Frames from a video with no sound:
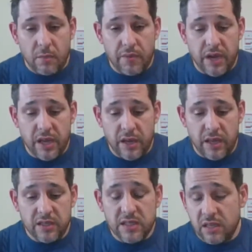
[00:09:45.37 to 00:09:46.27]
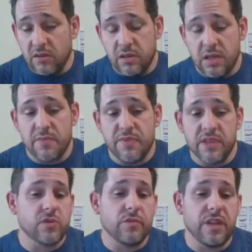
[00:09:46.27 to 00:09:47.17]
But until then,
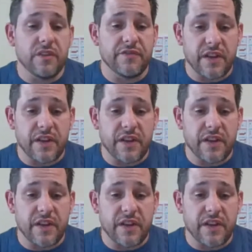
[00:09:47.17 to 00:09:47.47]
this will be the